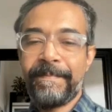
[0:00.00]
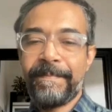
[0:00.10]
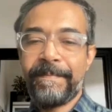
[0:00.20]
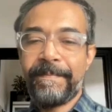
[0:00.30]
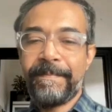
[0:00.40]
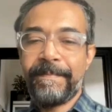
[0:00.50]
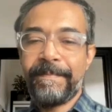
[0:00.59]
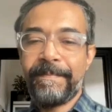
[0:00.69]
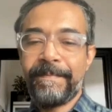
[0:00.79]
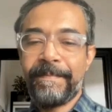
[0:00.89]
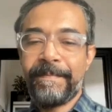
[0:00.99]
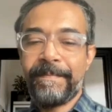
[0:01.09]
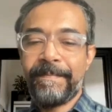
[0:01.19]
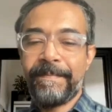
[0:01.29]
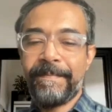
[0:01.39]

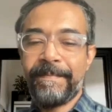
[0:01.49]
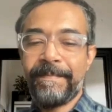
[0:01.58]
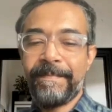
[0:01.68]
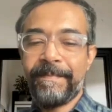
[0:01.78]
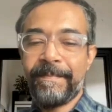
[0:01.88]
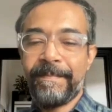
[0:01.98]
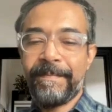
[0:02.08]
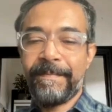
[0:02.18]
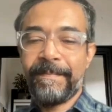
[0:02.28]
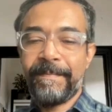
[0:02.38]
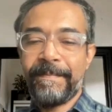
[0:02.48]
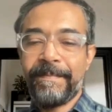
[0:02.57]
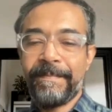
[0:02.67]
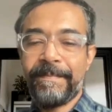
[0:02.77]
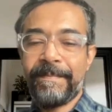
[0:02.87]

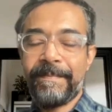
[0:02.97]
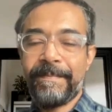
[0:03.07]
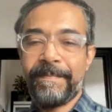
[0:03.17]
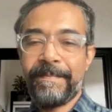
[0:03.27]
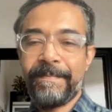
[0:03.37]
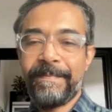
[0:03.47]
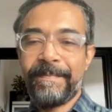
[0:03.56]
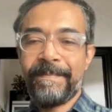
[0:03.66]
(not speaking)